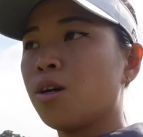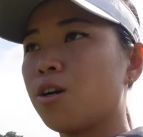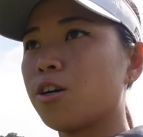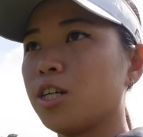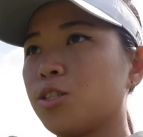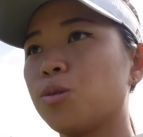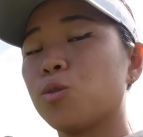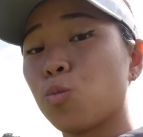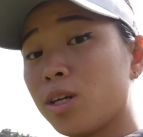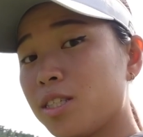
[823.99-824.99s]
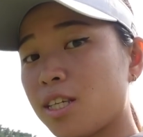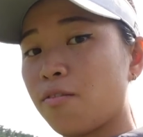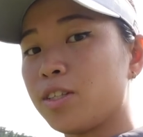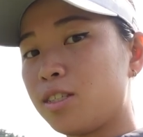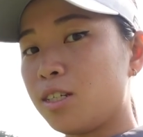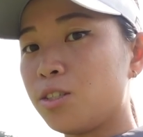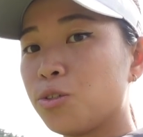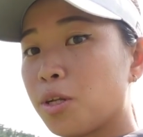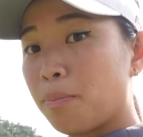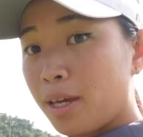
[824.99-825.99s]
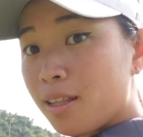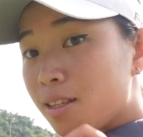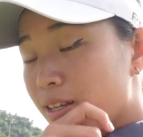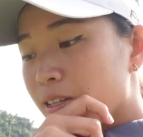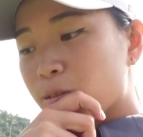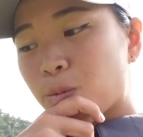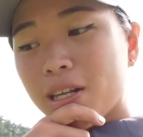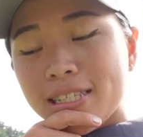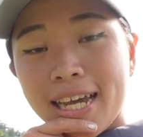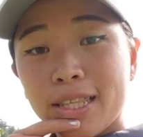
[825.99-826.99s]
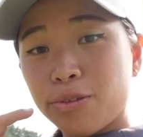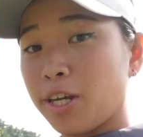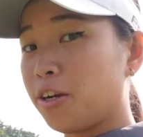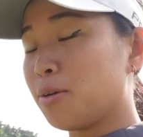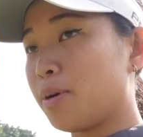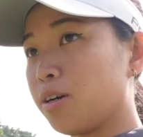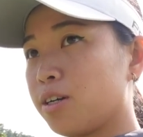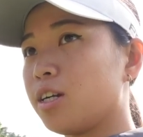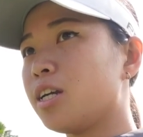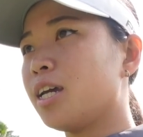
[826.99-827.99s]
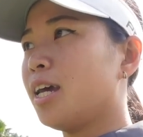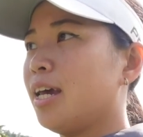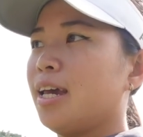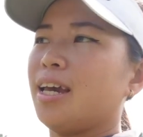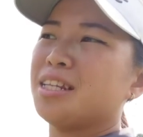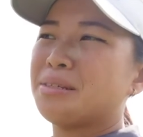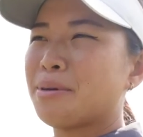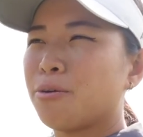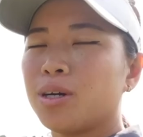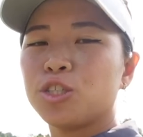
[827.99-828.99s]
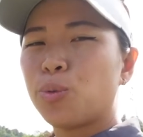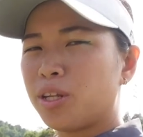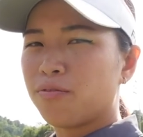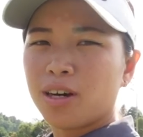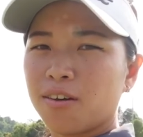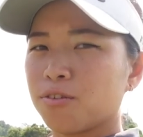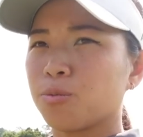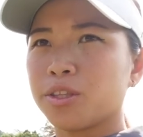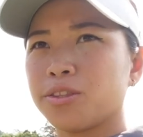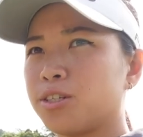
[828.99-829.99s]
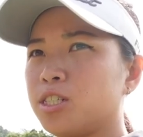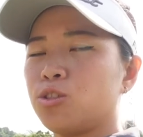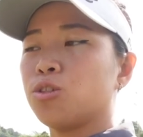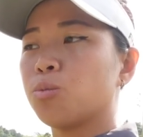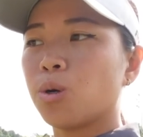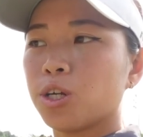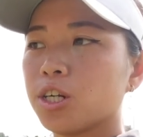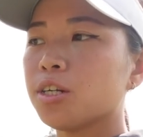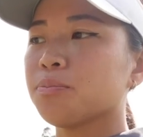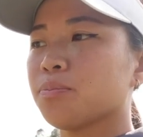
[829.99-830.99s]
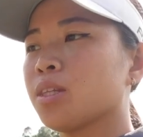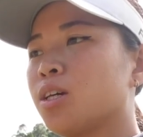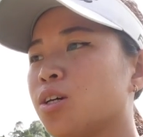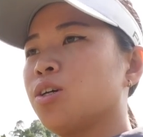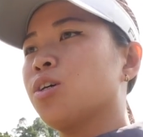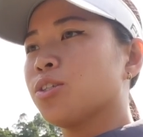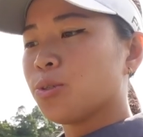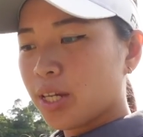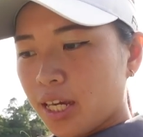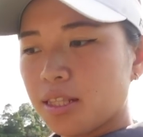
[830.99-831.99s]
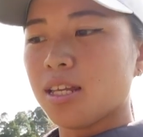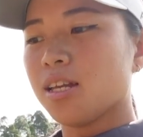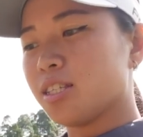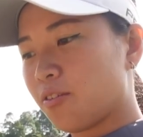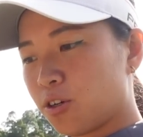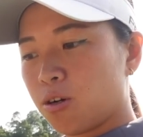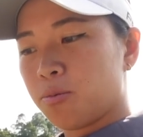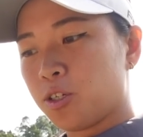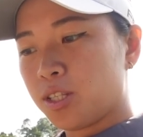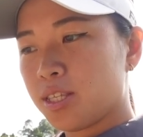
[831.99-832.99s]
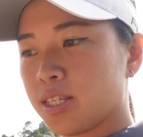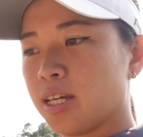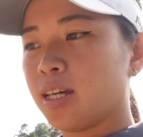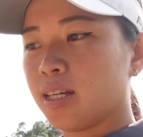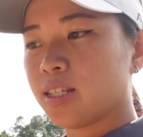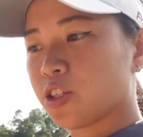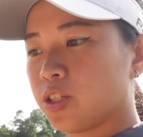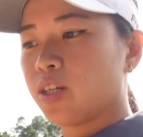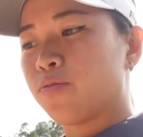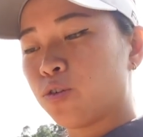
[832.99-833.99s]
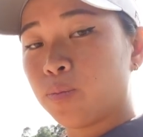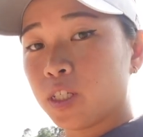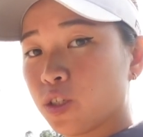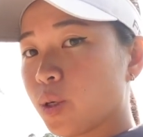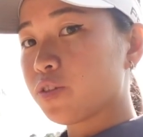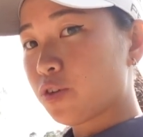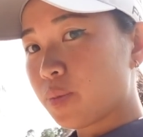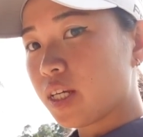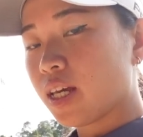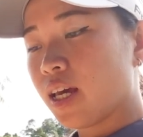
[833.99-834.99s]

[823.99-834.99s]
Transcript: Alright, so it's 117 to the pin, it's 110 to carry the bunker, and it's about 125 or 130 to the water. So again, several options. It's actually a full pitching wedge for me.